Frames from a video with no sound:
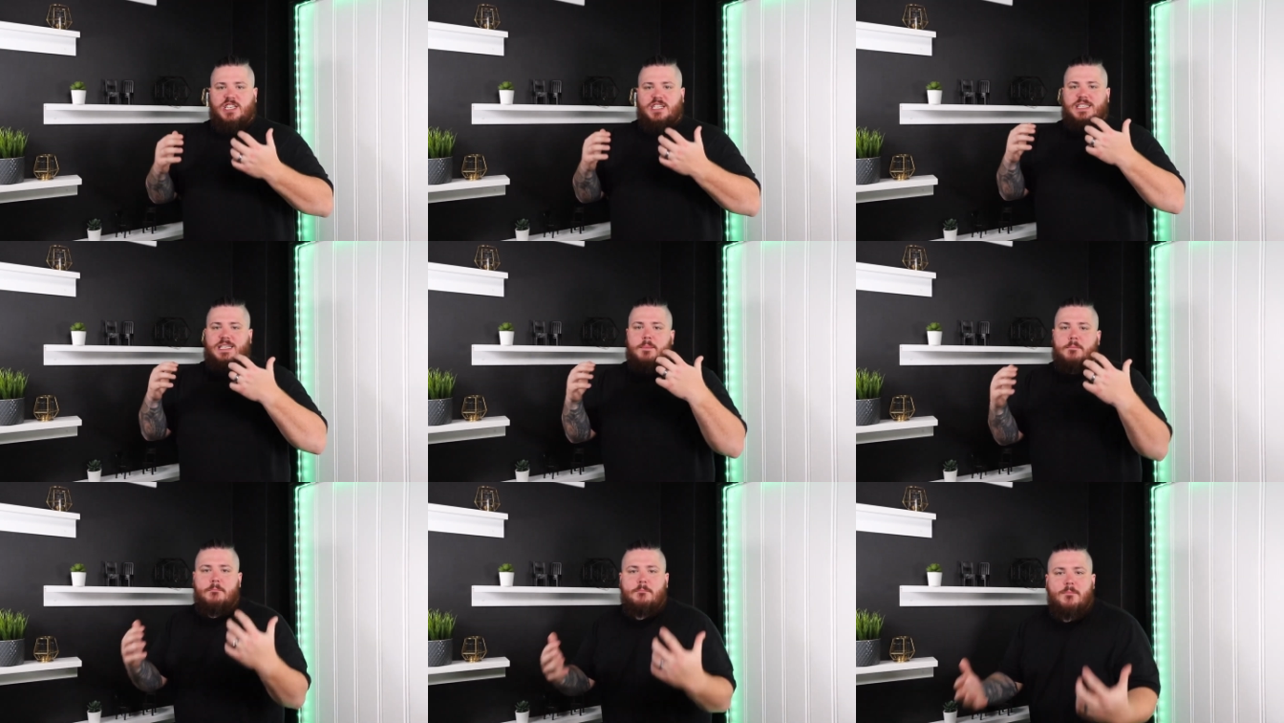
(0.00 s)

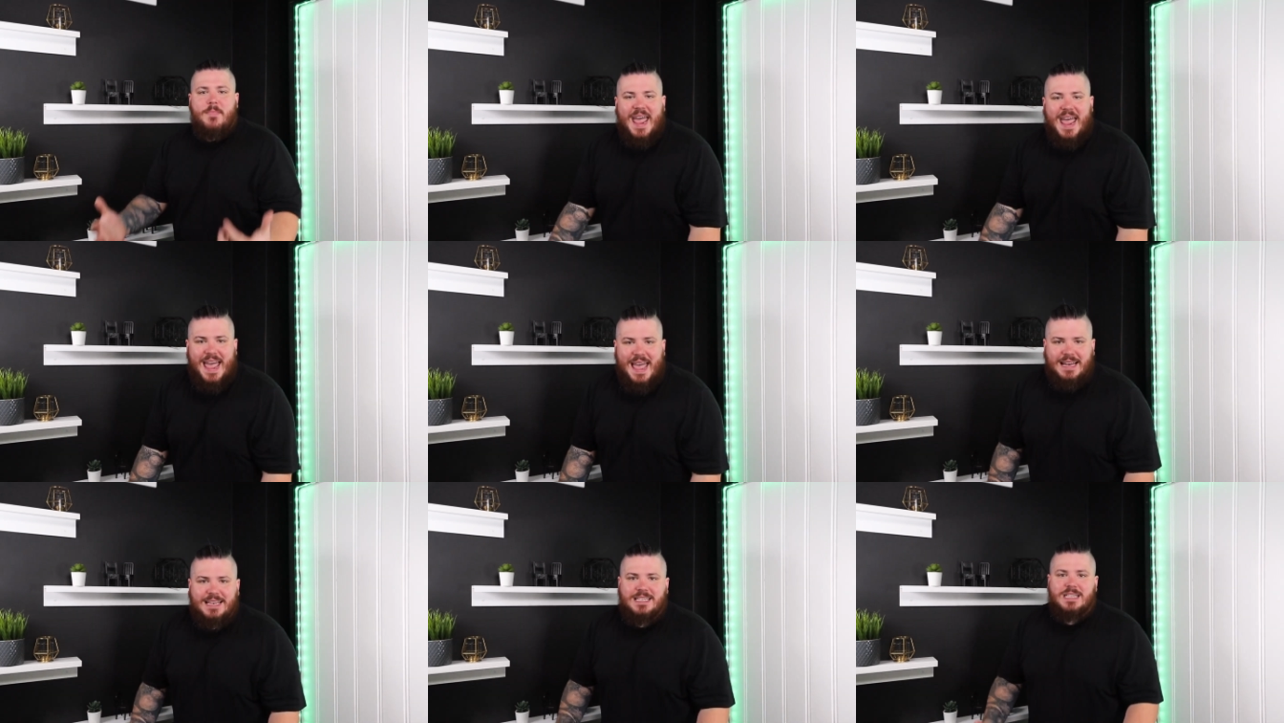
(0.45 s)

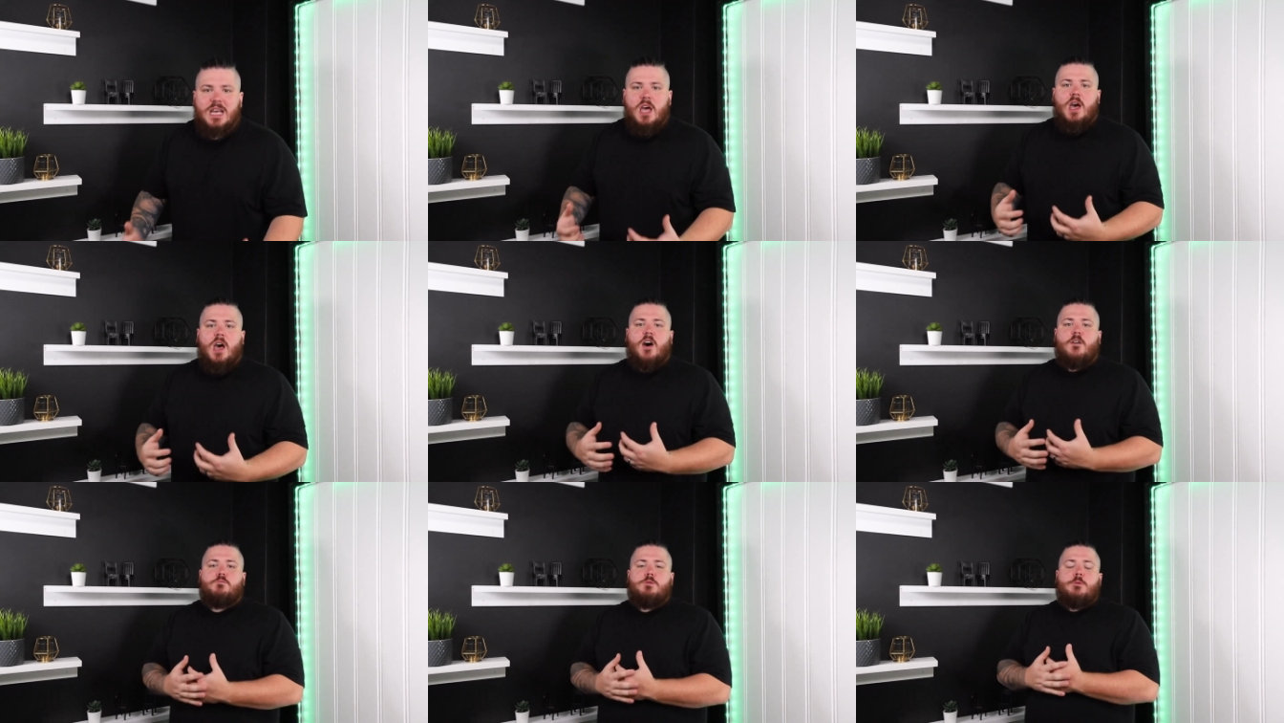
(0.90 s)
demand
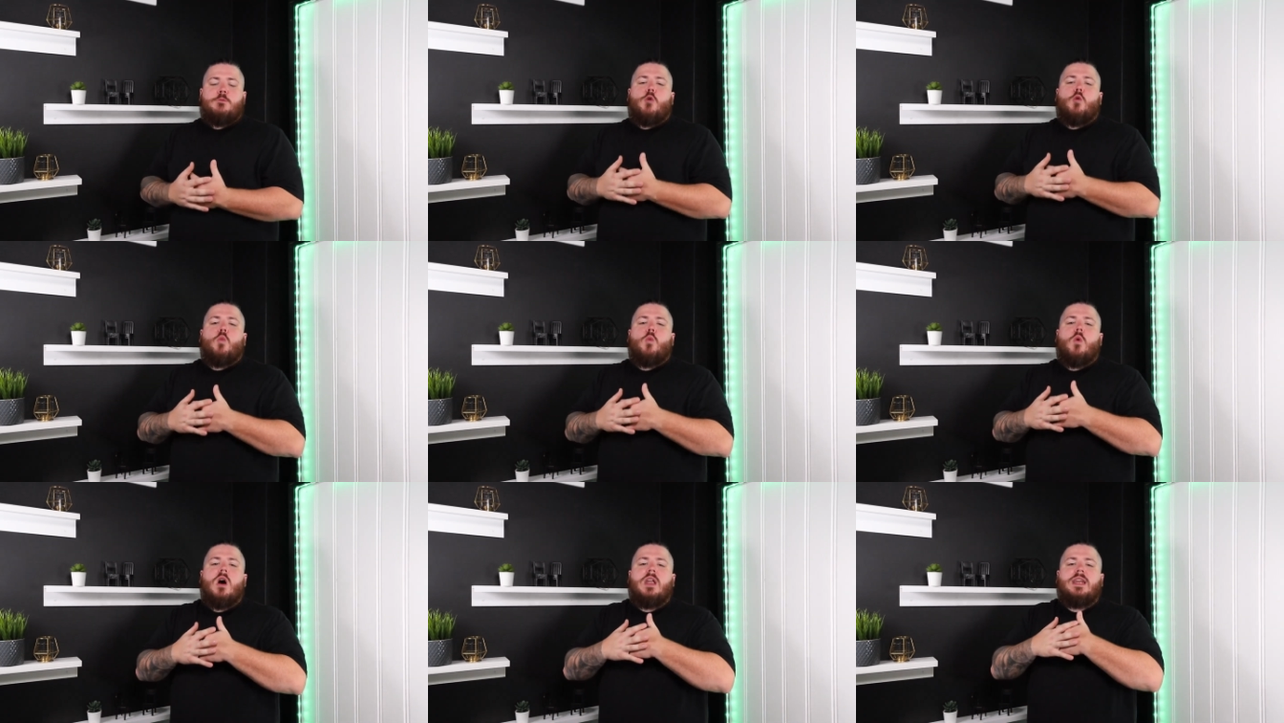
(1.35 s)
of
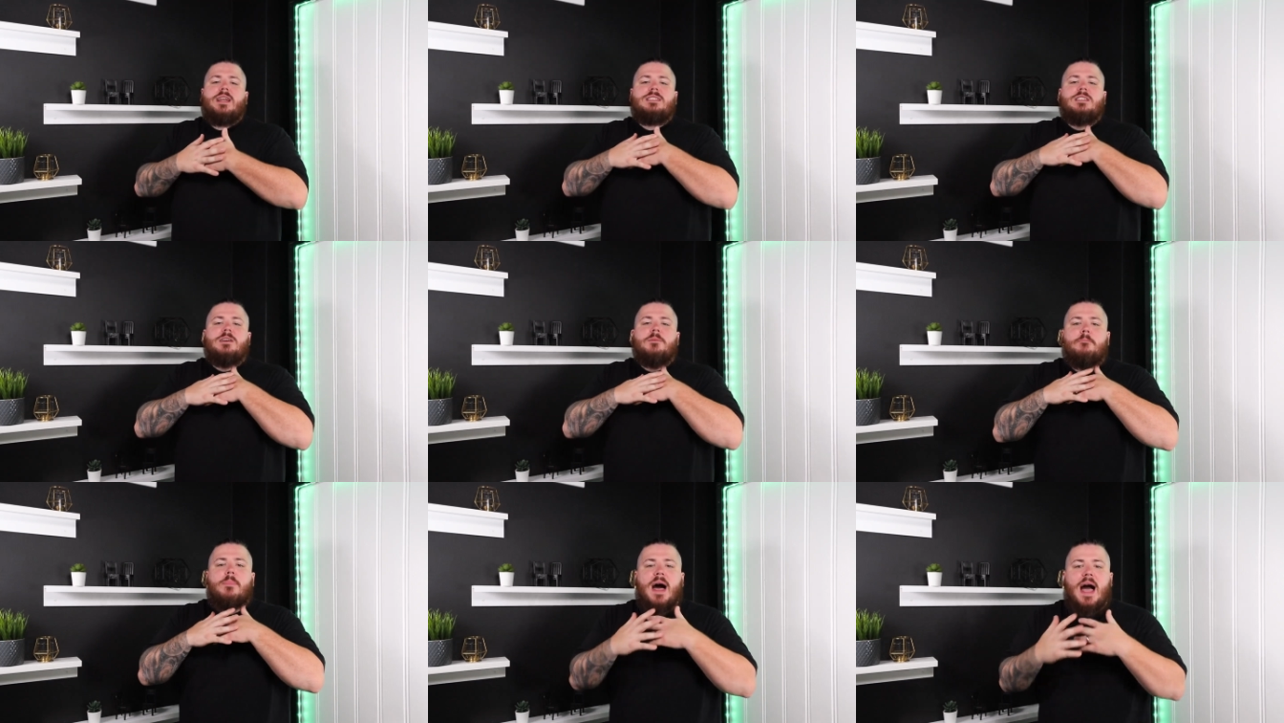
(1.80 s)
people wanting
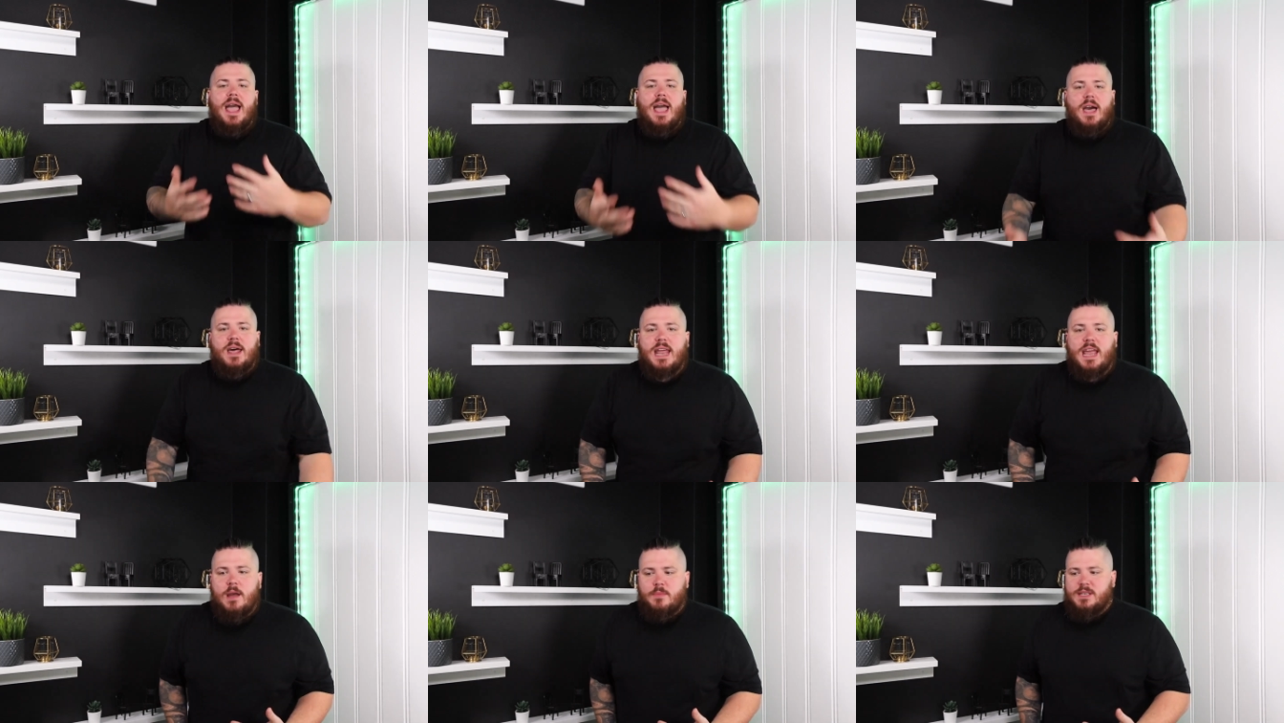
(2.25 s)
to buy
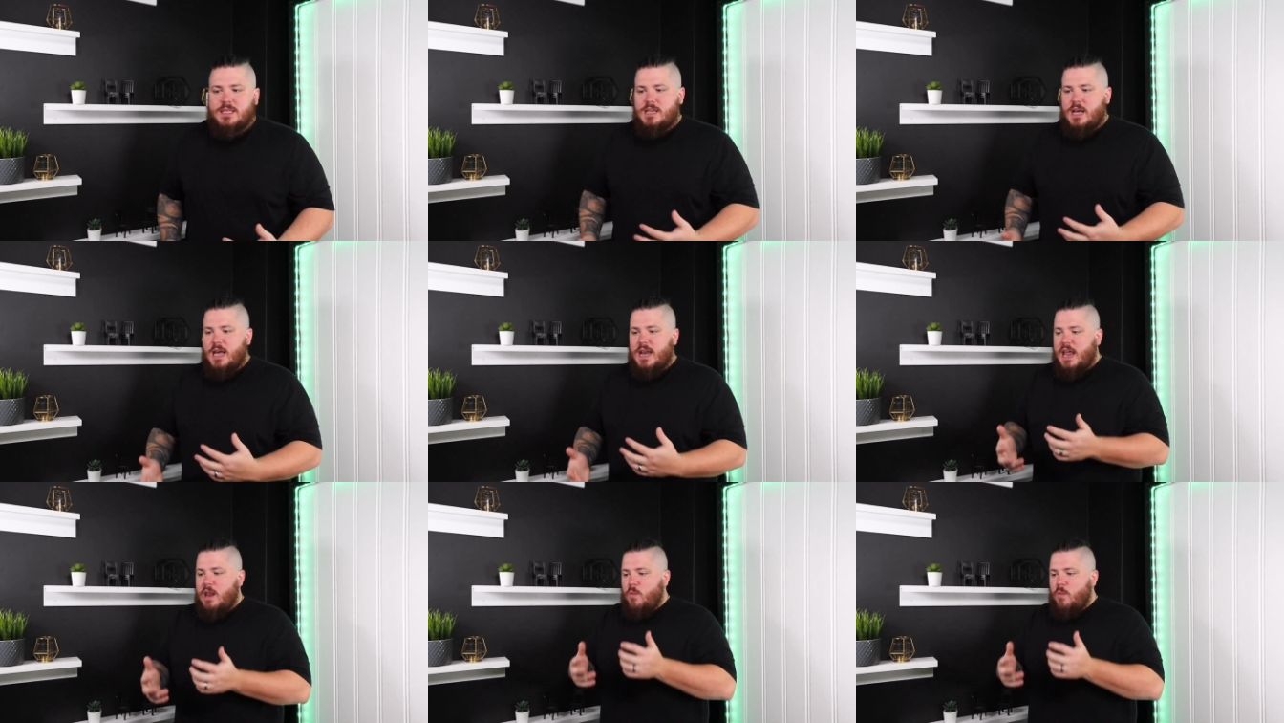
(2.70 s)
on Amazon.